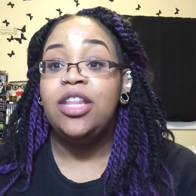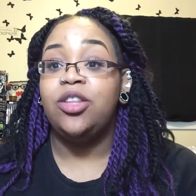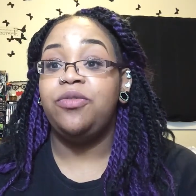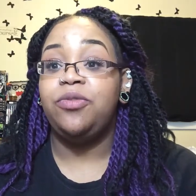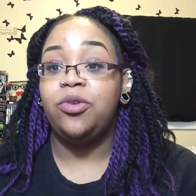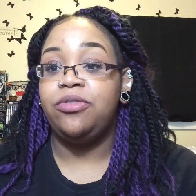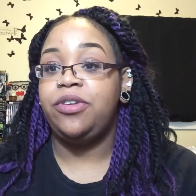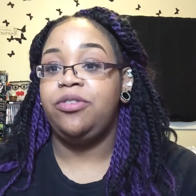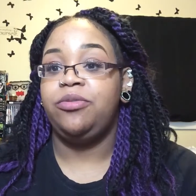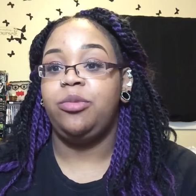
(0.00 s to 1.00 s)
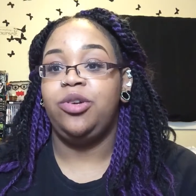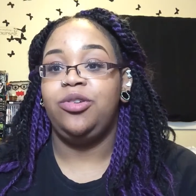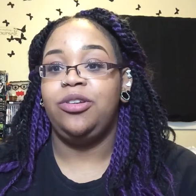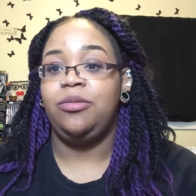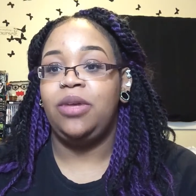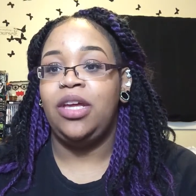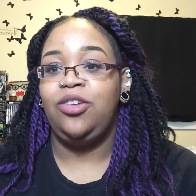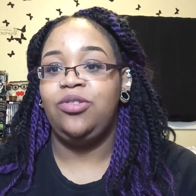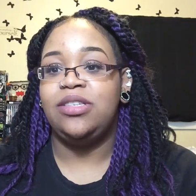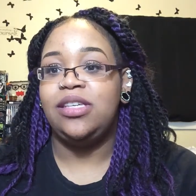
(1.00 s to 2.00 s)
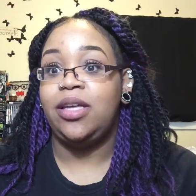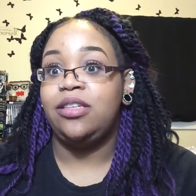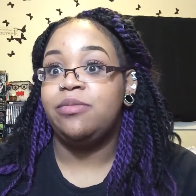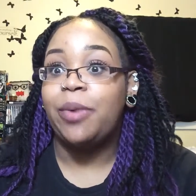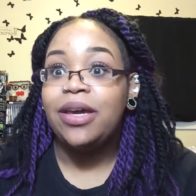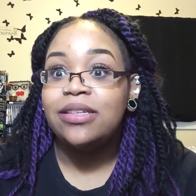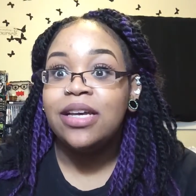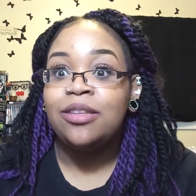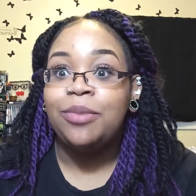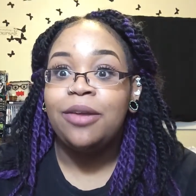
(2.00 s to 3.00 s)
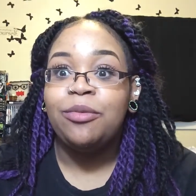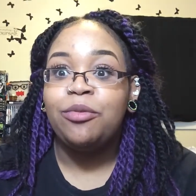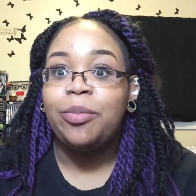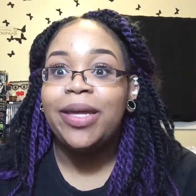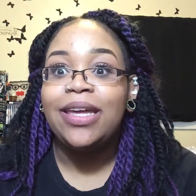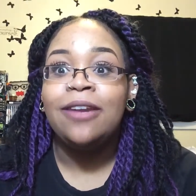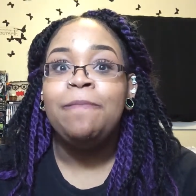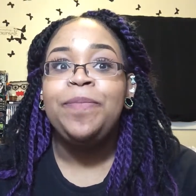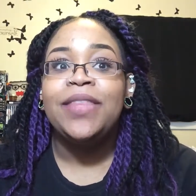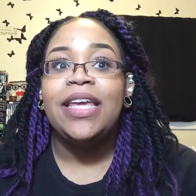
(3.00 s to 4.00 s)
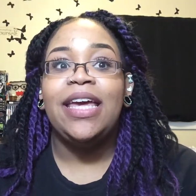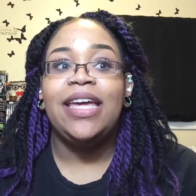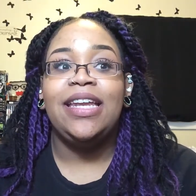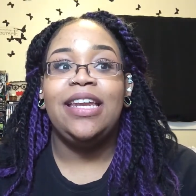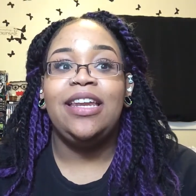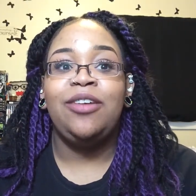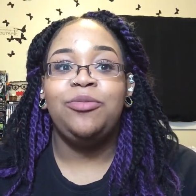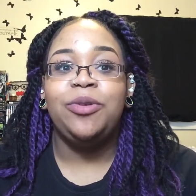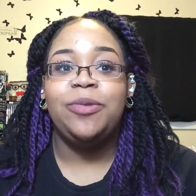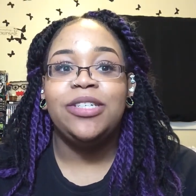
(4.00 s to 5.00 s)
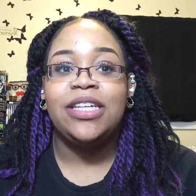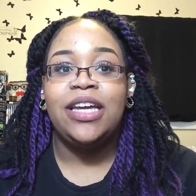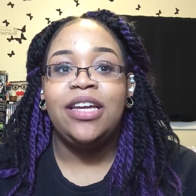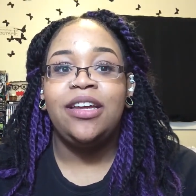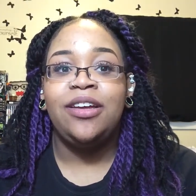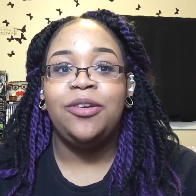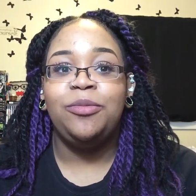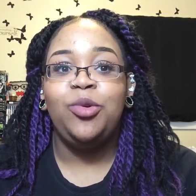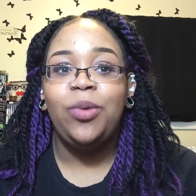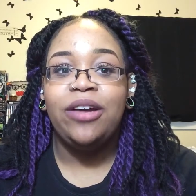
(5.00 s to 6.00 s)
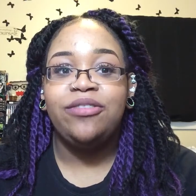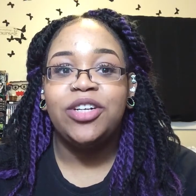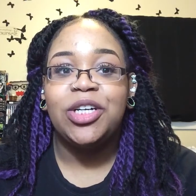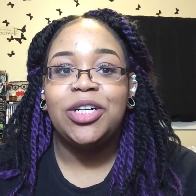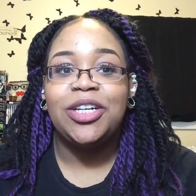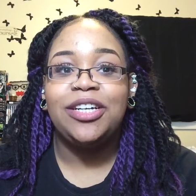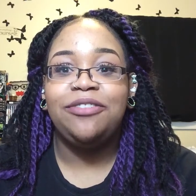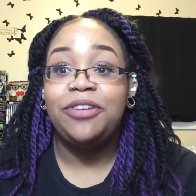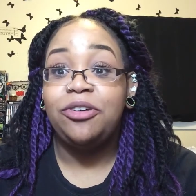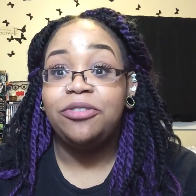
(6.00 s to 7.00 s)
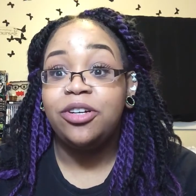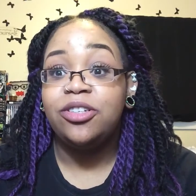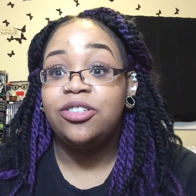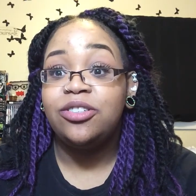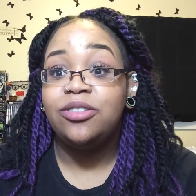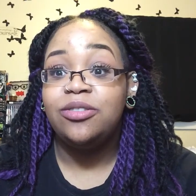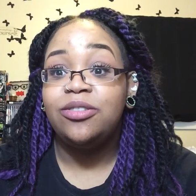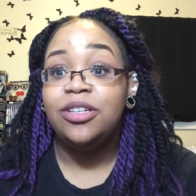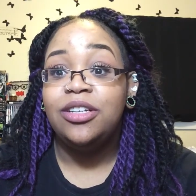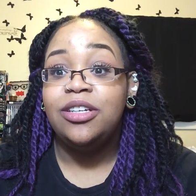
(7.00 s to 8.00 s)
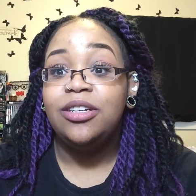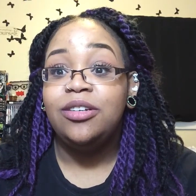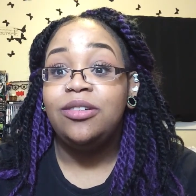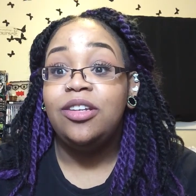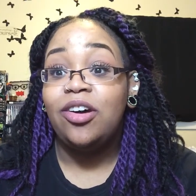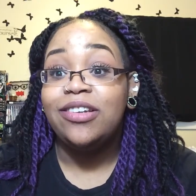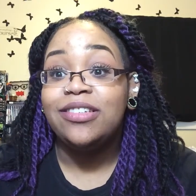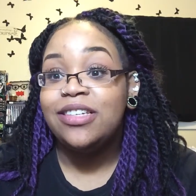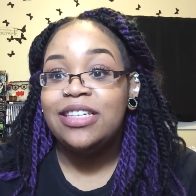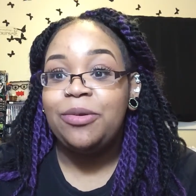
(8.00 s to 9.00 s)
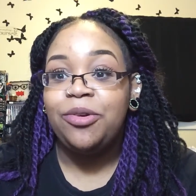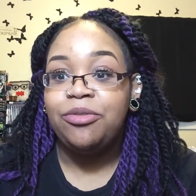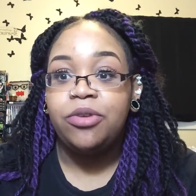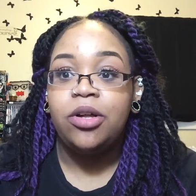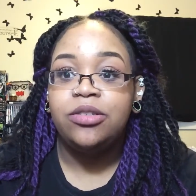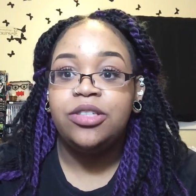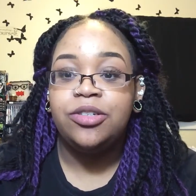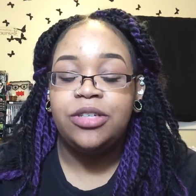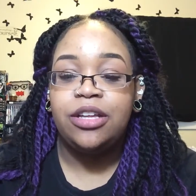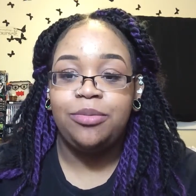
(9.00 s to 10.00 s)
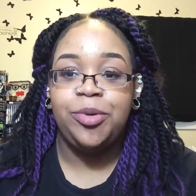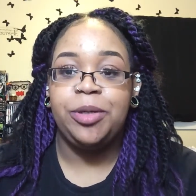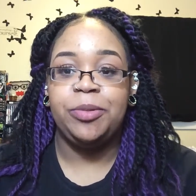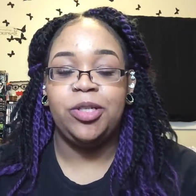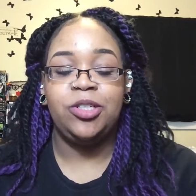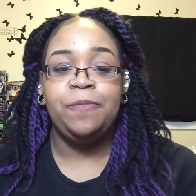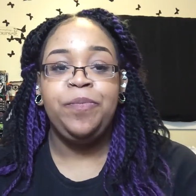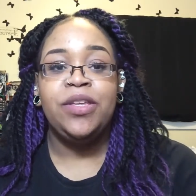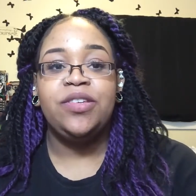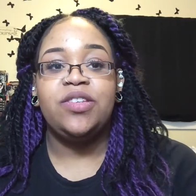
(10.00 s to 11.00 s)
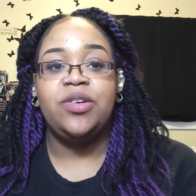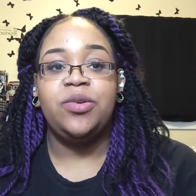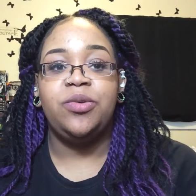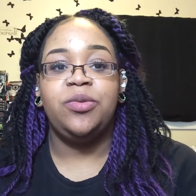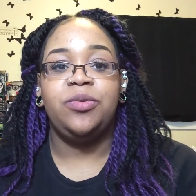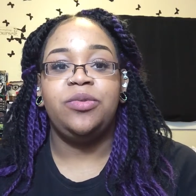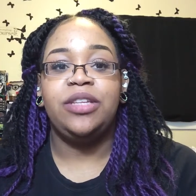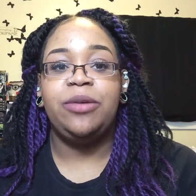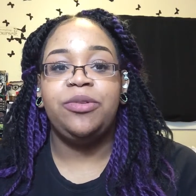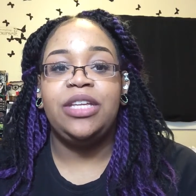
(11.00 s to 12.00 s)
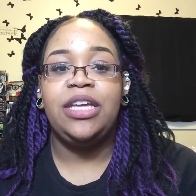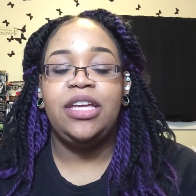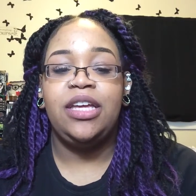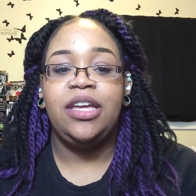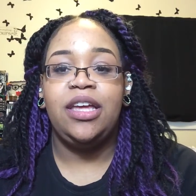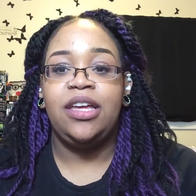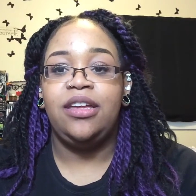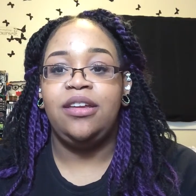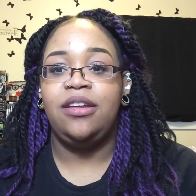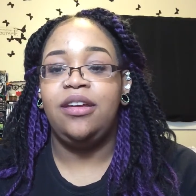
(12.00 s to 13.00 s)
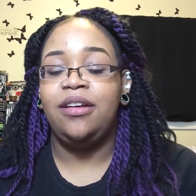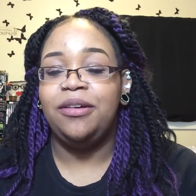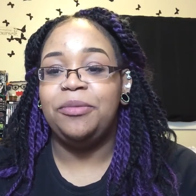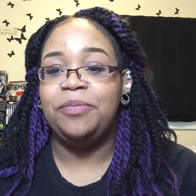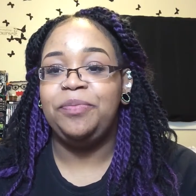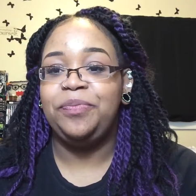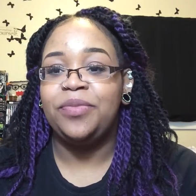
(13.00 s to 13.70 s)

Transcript: the floor fell from under them and you can see like spikes at the bottom of a pit and it was pretty much like um, whoever fell first lost because they were going to fall to their death pretty much. So they were thinking and um,